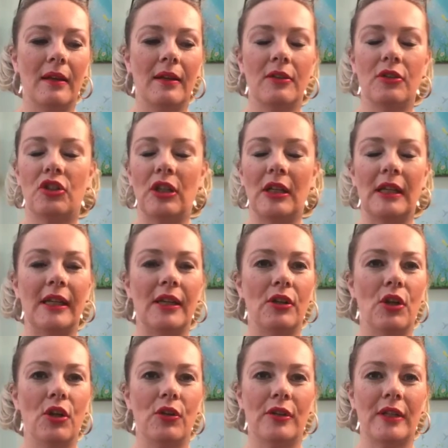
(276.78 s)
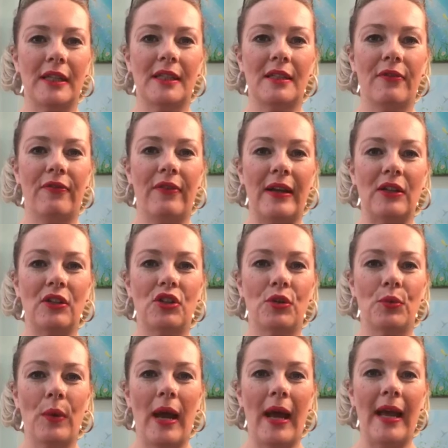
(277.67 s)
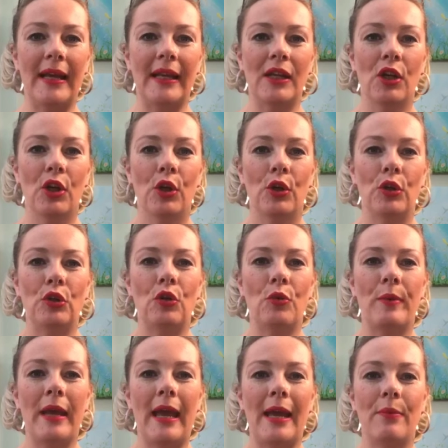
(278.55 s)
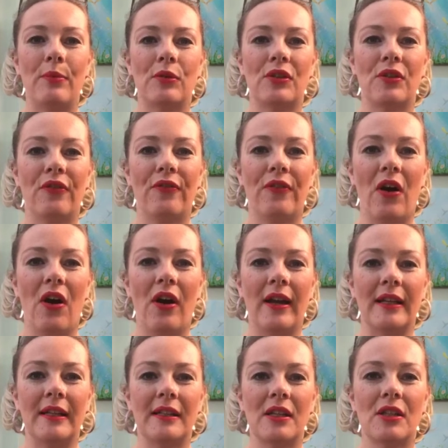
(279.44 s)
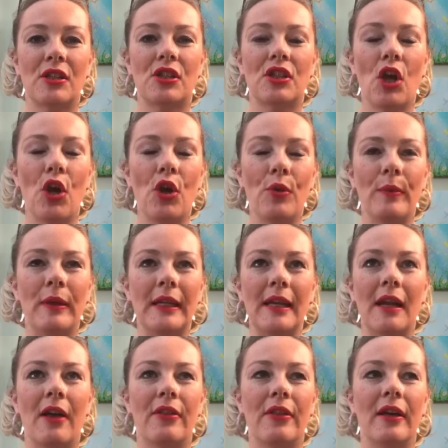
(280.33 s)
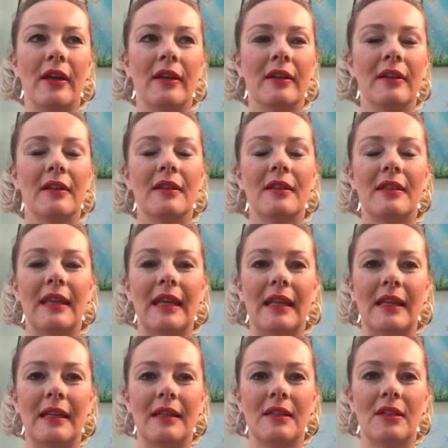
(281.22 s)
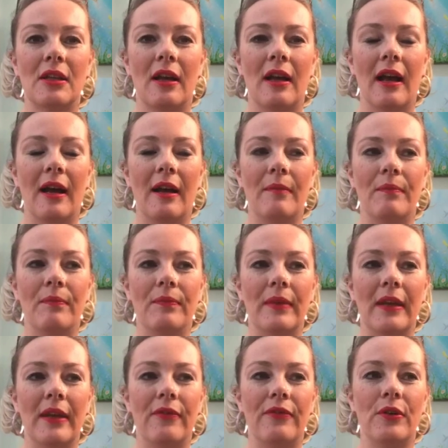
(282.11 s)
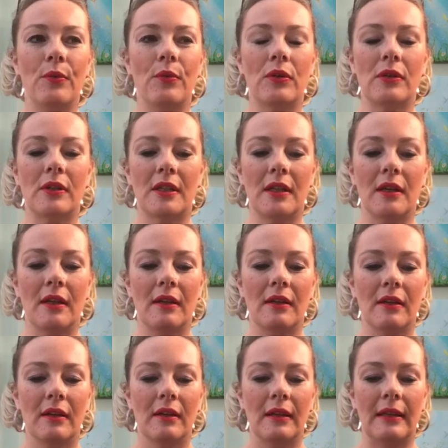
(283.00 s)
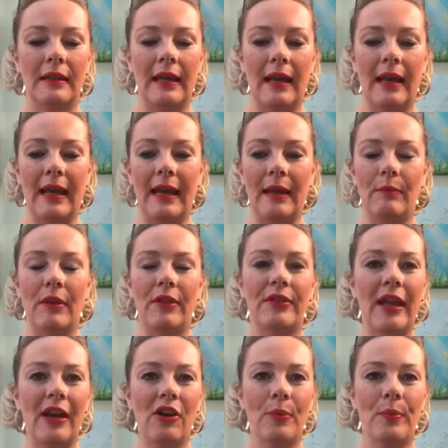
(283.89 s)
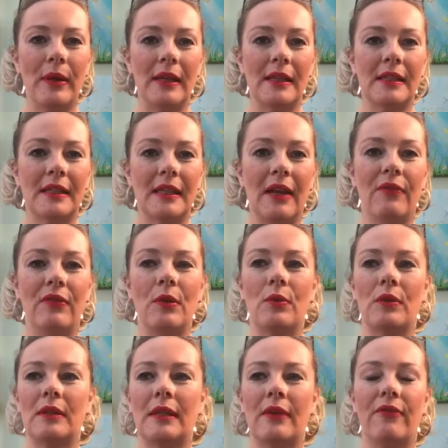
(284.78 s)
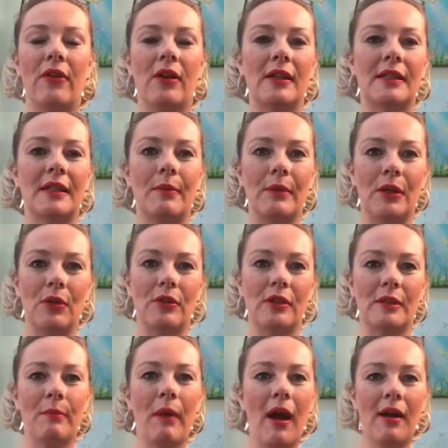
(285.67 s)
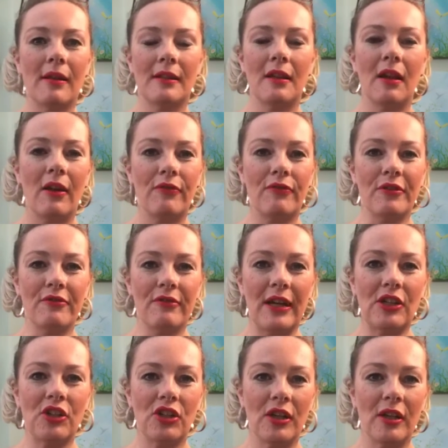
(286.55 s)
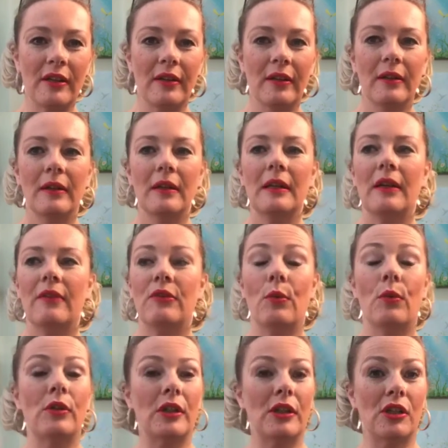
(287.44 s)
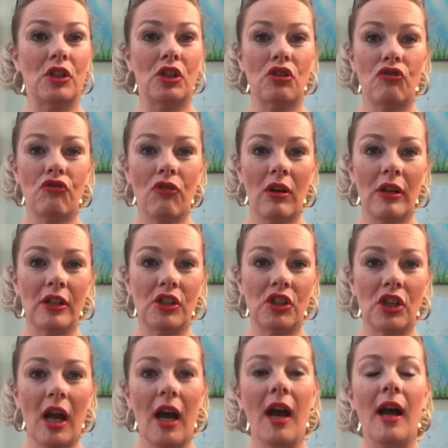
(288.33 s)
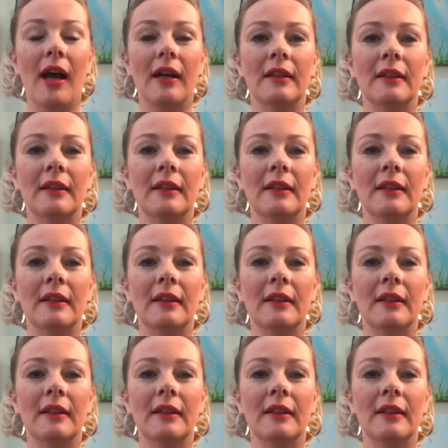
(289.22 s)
Gillian, who does the Feng Shui. You'll be able to find so many other things. If you want to get a hypnotherapist, if you want to find somebody who does past life regression, if you want an astrologer,